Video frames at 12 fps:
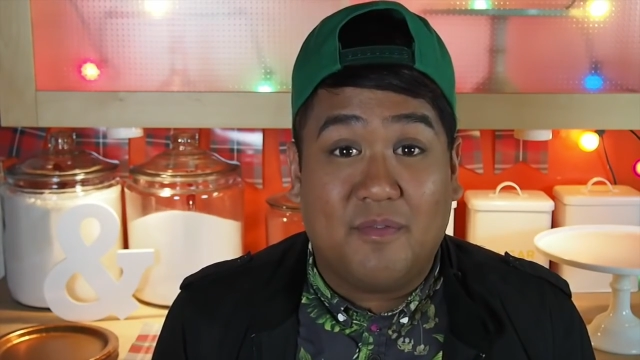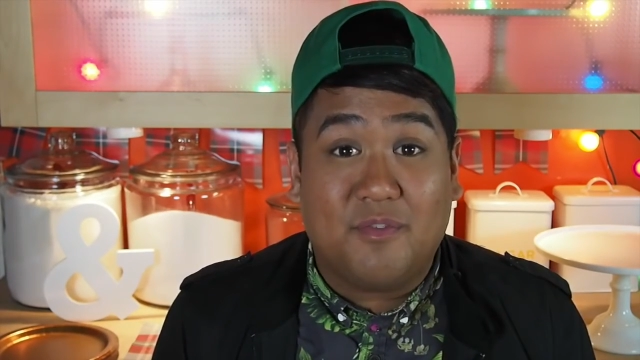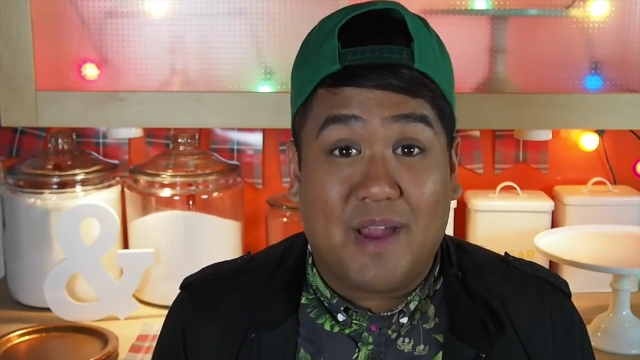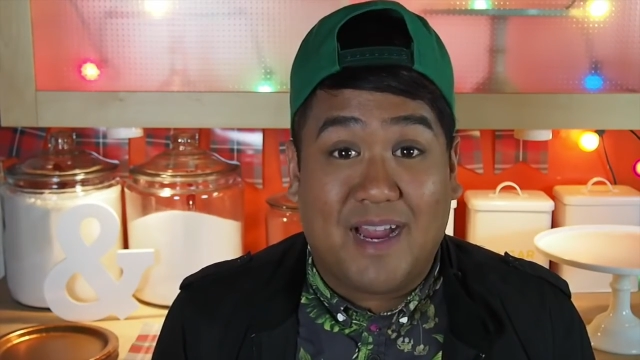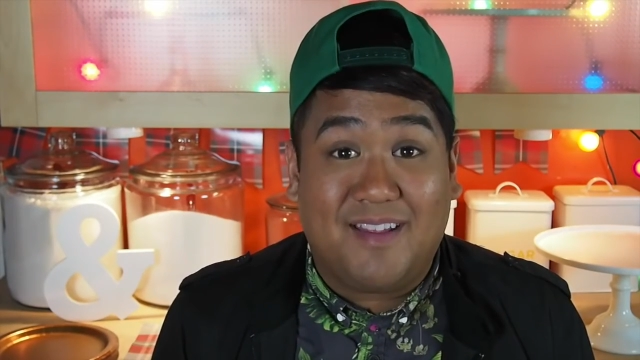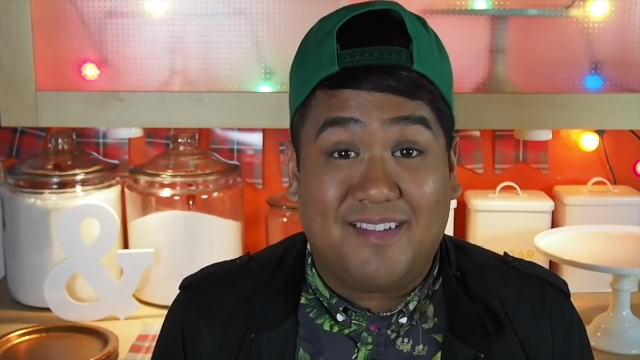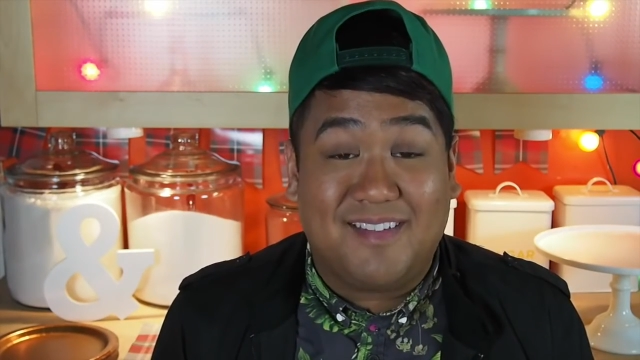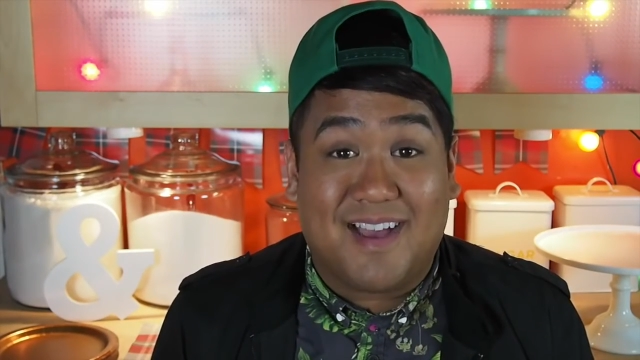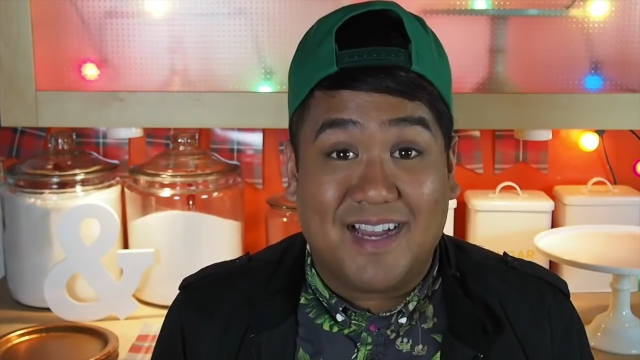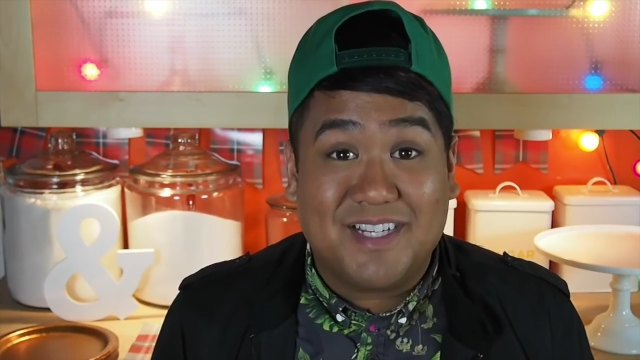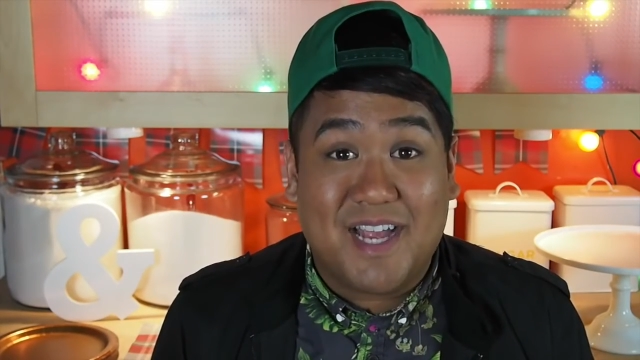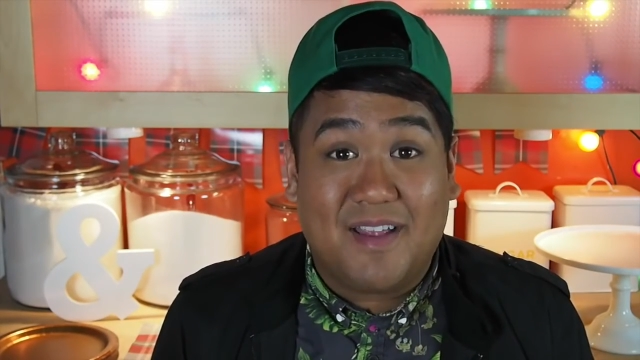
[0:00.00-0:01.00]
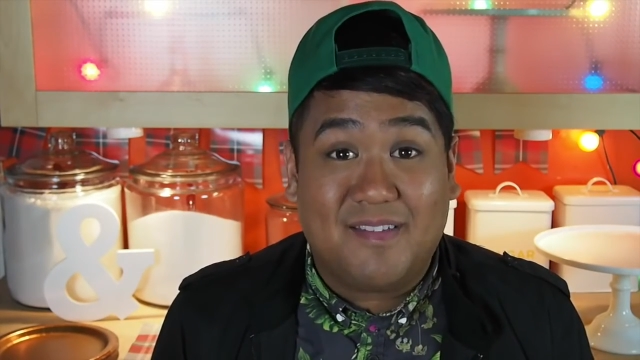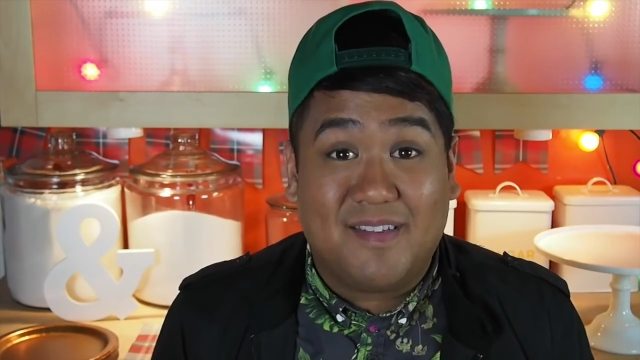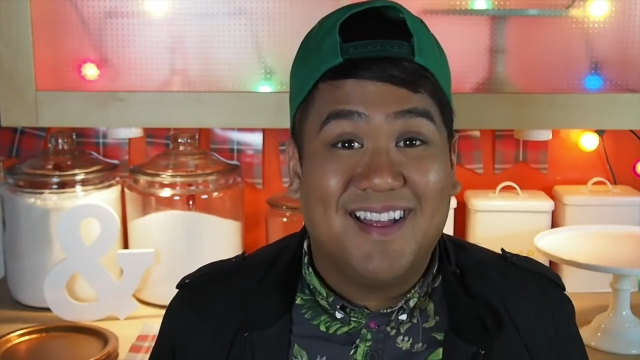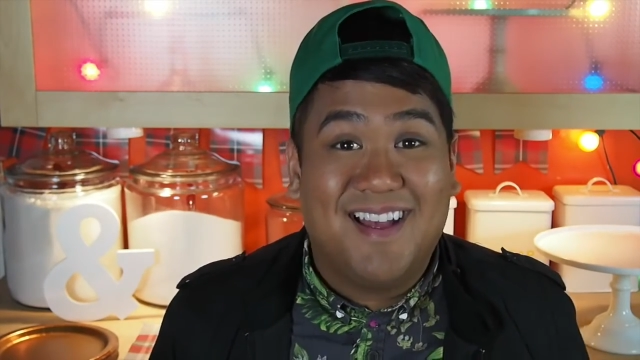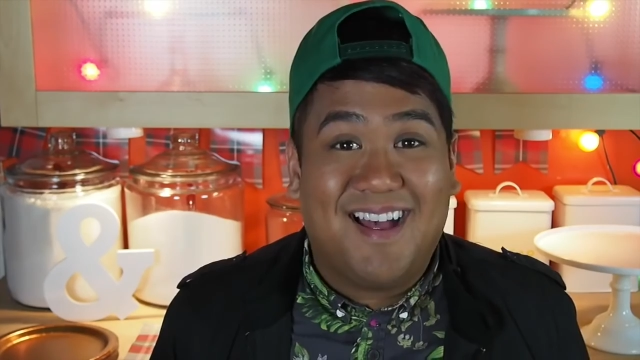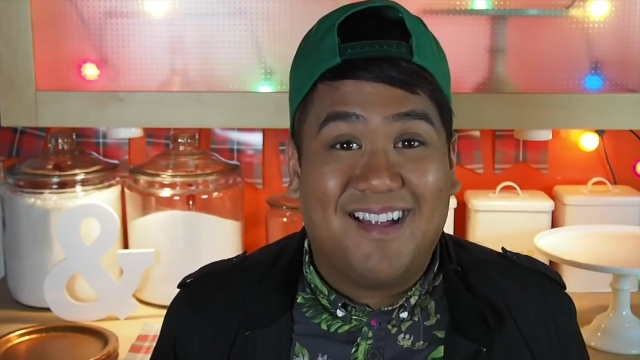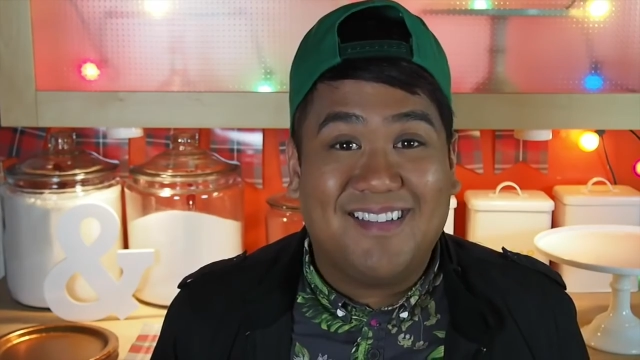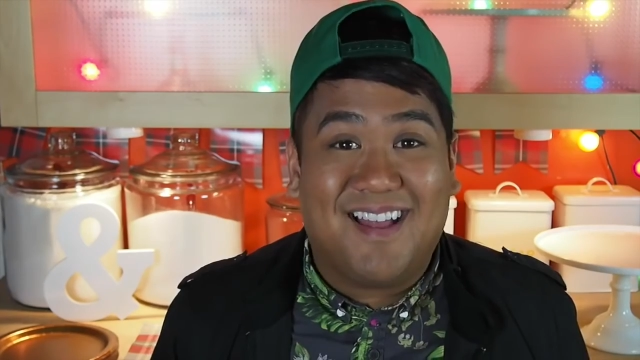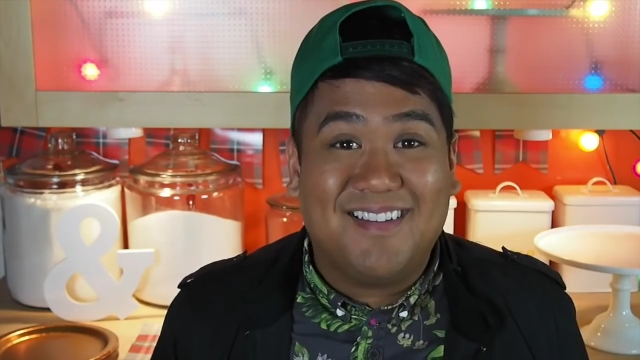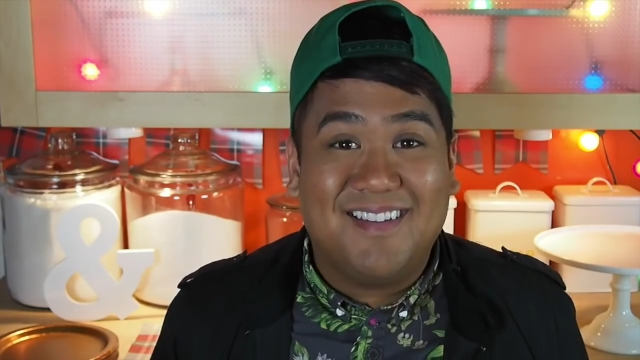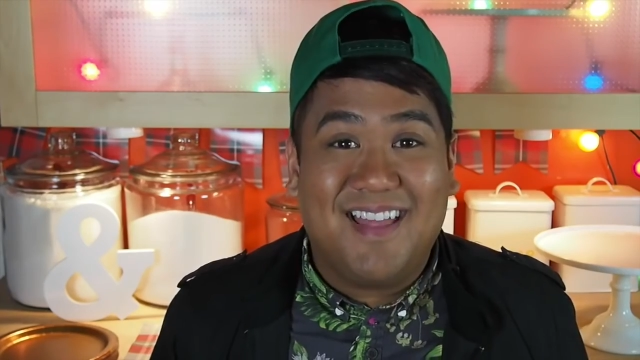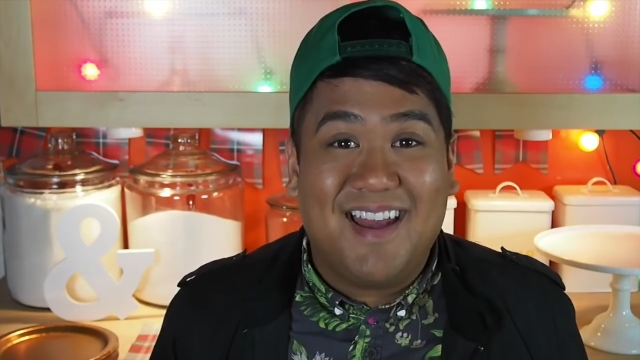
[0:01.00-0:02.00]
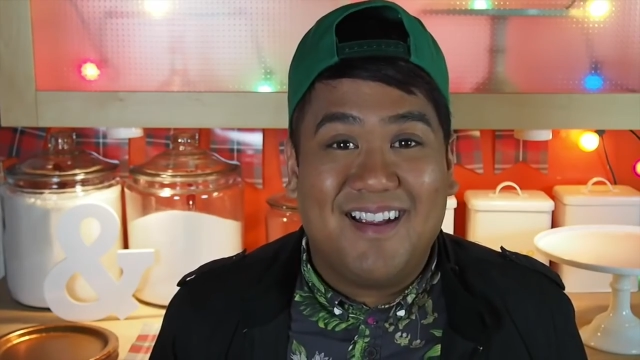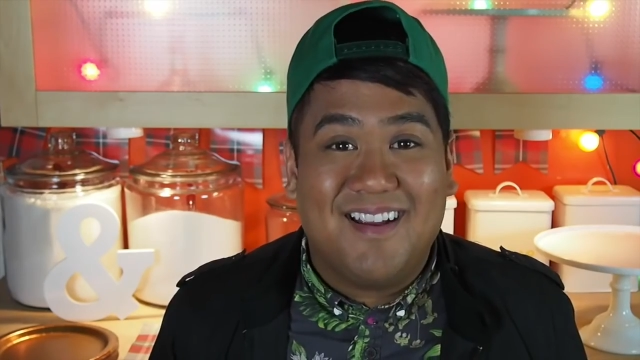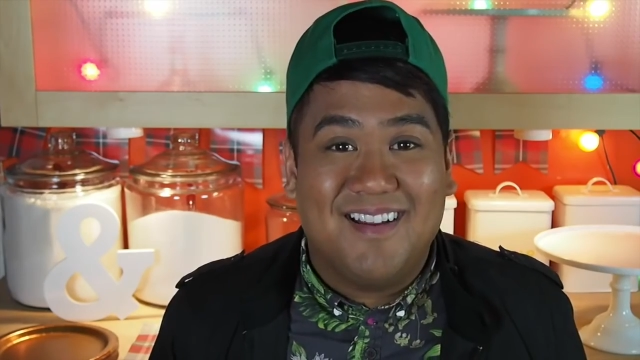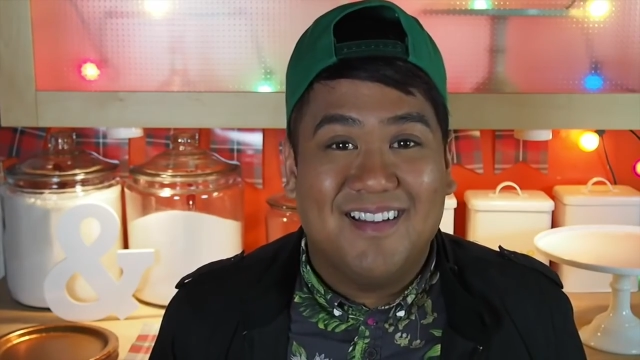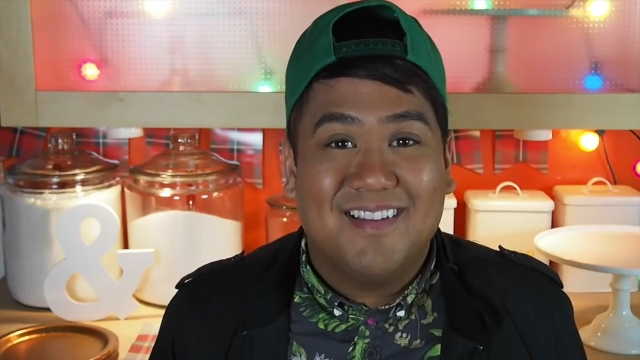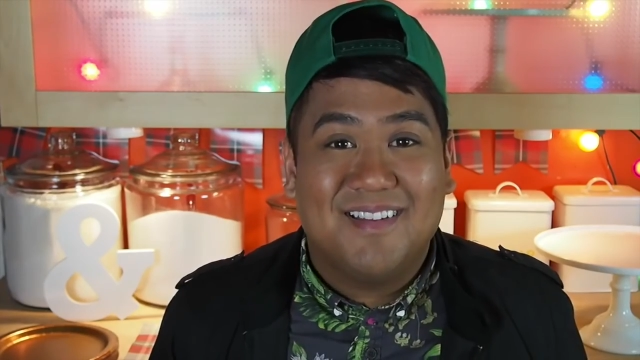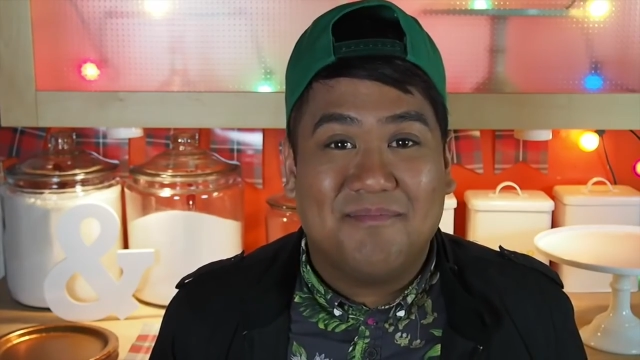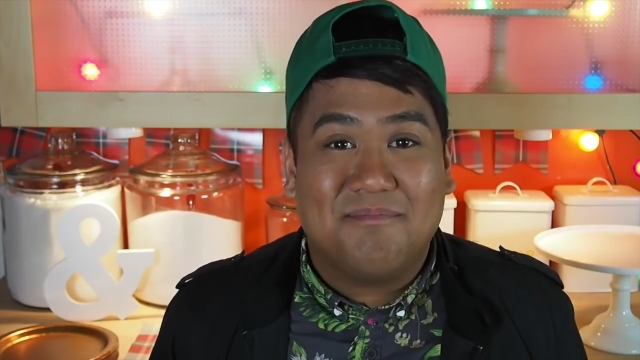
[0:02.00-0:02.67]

of Greggy's Digest. I'll talk to you later.